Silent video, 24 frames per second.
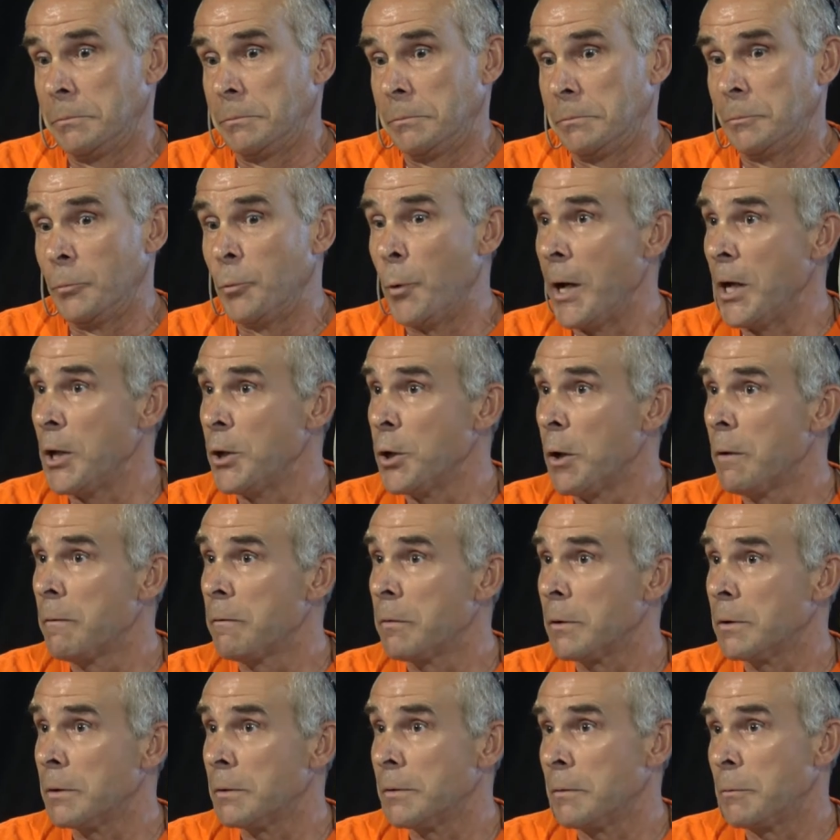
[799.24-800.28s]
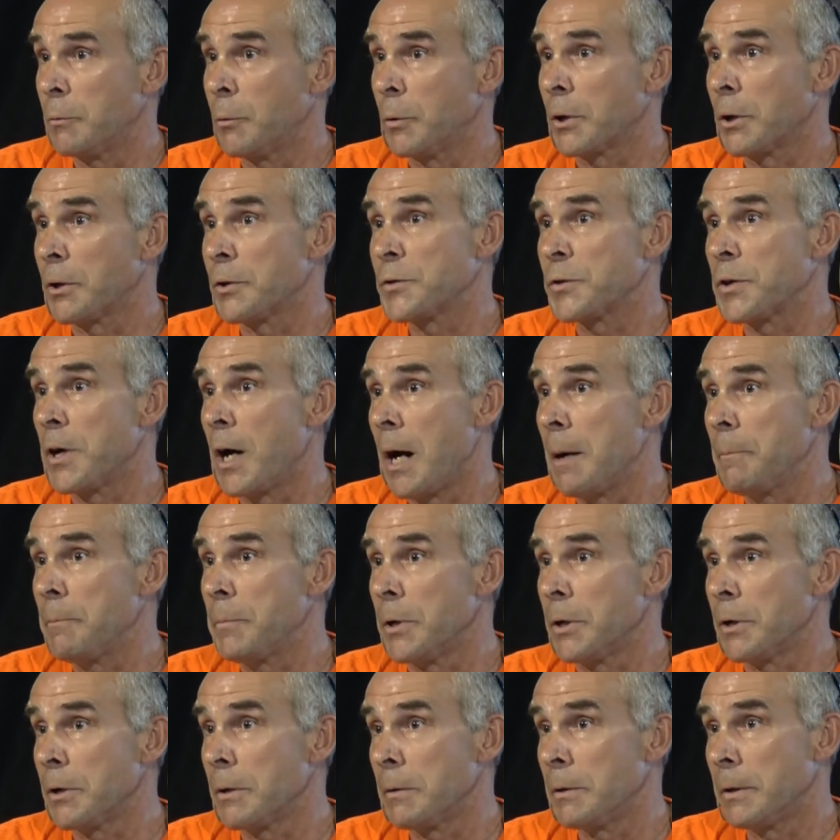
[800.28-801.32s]
reign over workers' comp
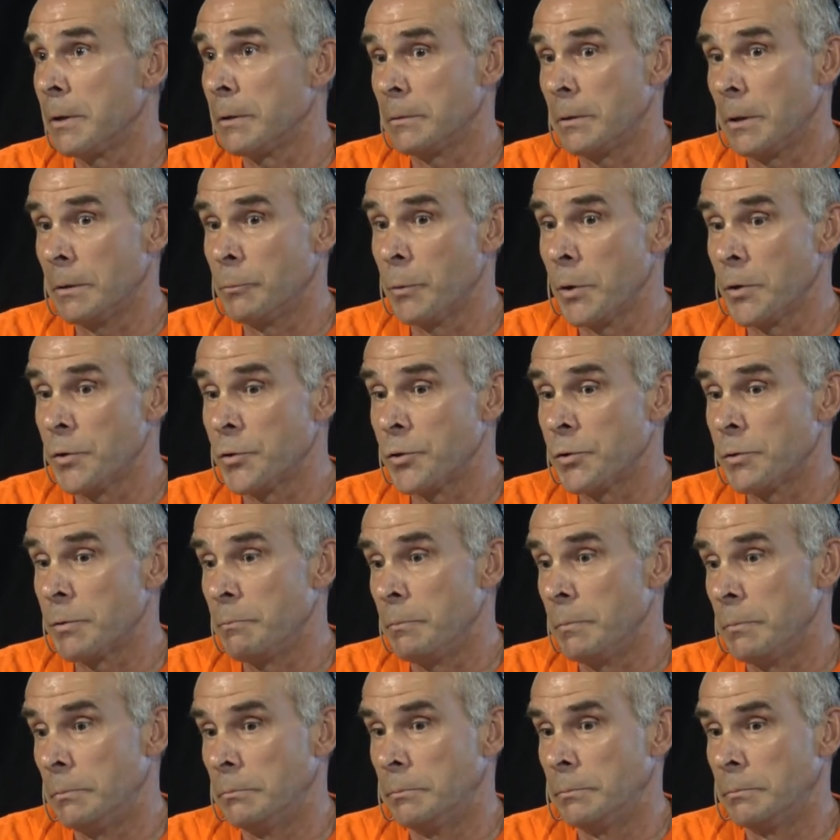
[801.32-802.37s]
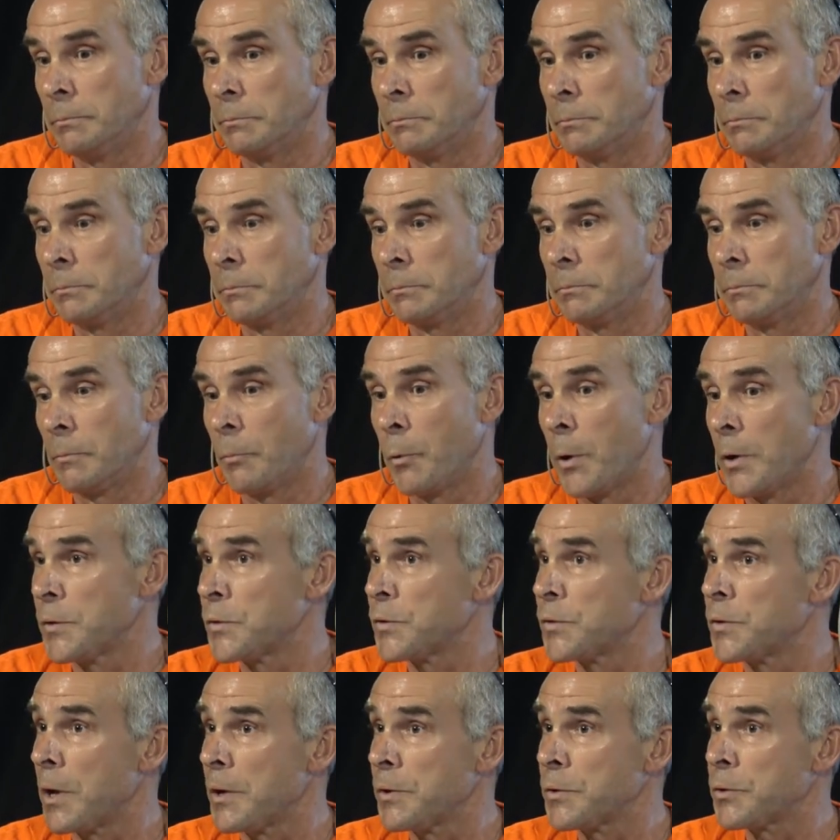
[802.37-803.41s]
here, which
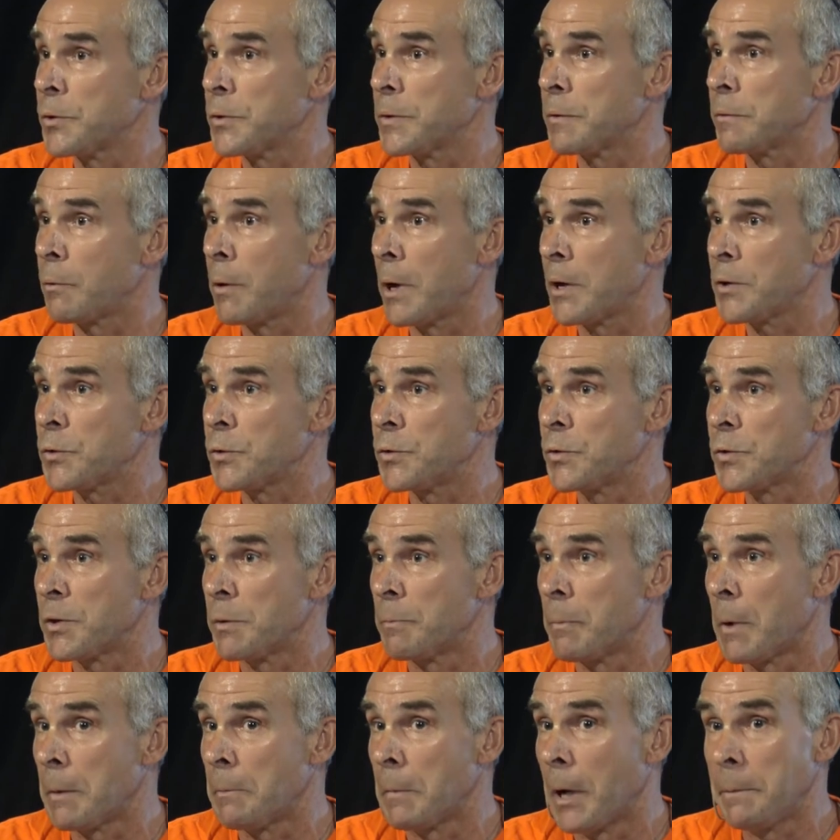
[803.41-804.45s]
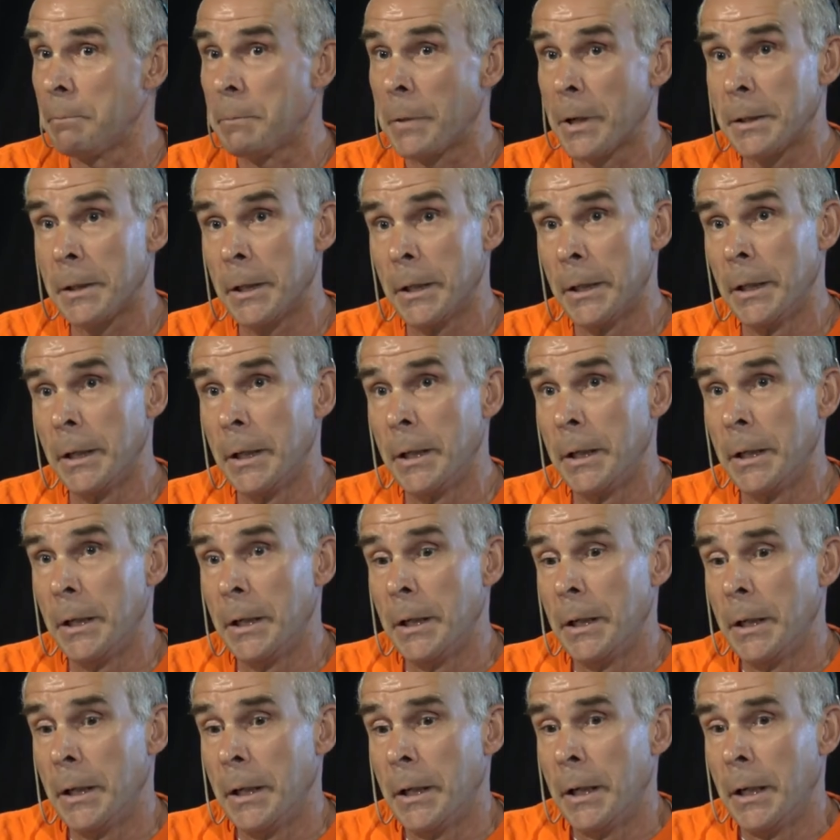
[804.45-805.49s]
raises all sorts of questions in my mind. But
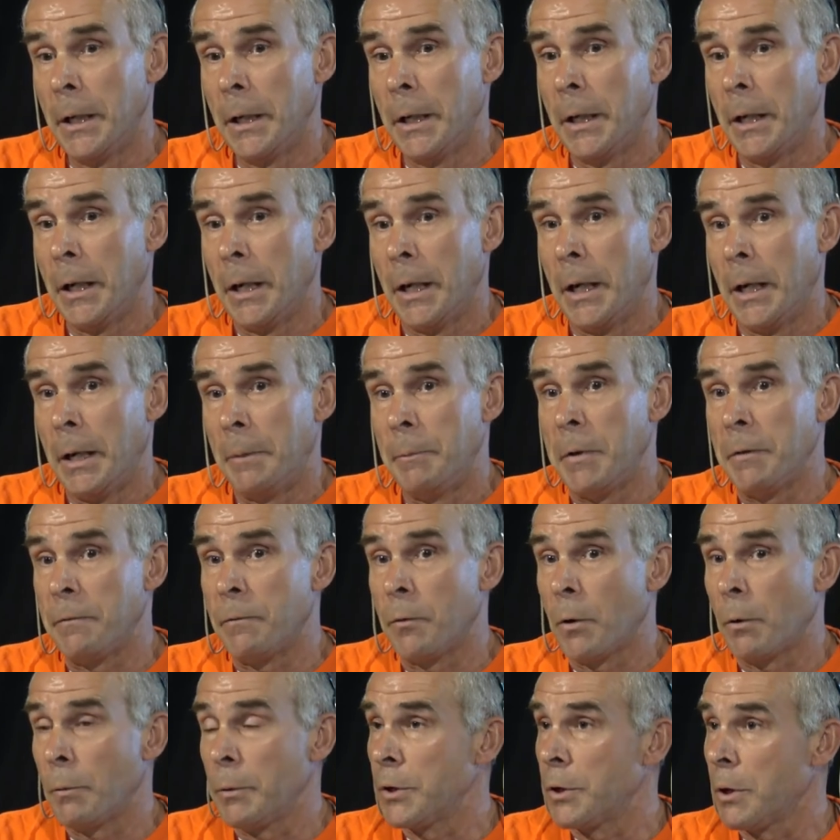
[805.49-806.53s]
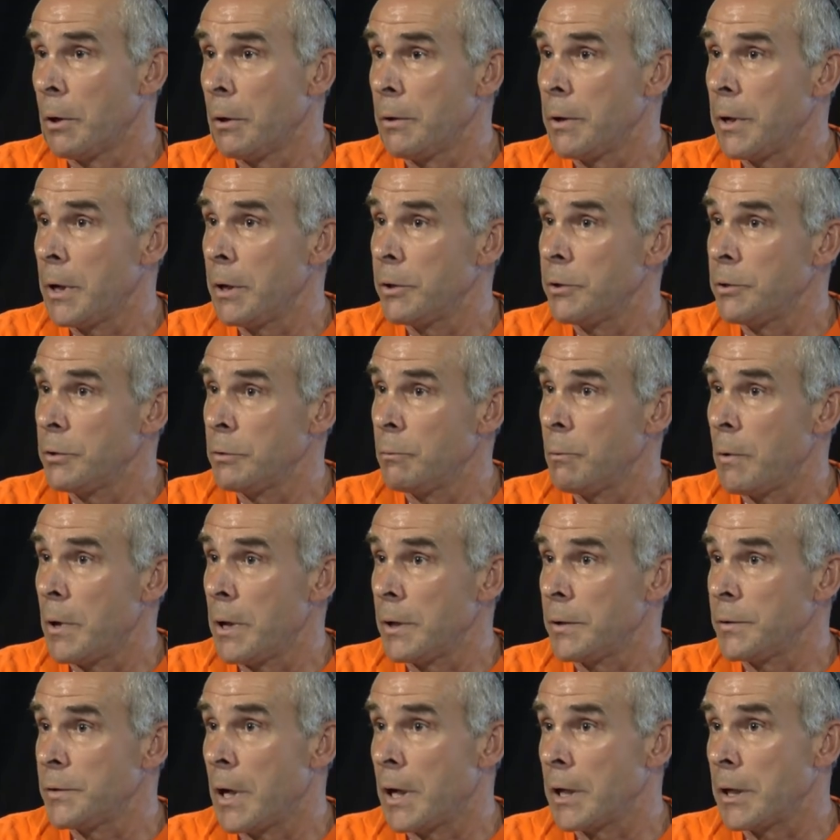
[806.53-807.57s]
before we go there, do you
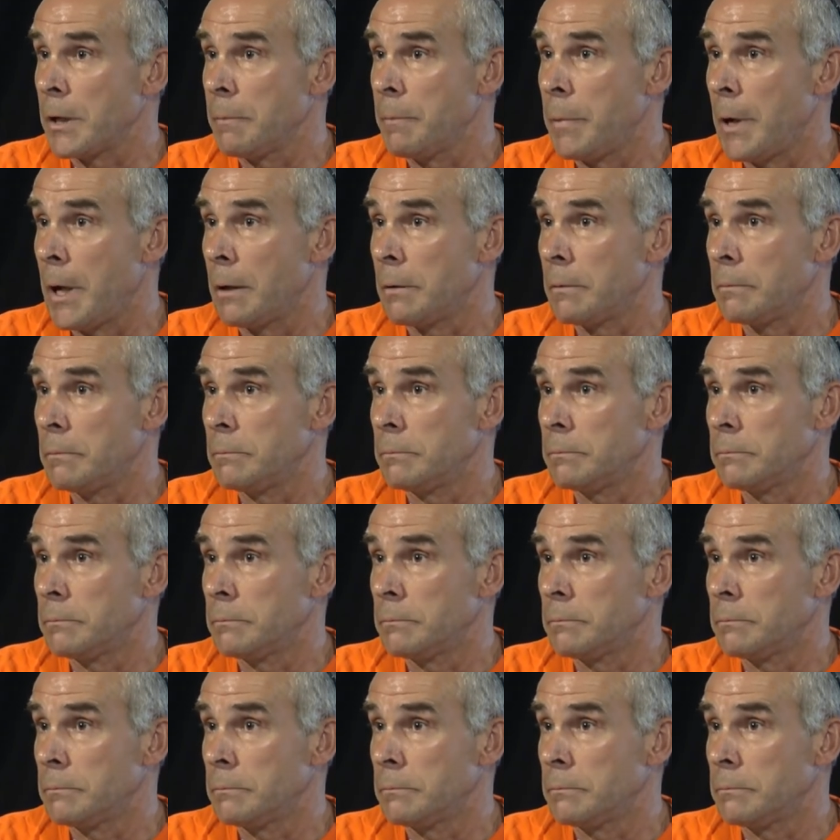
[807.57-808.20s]
want to talk about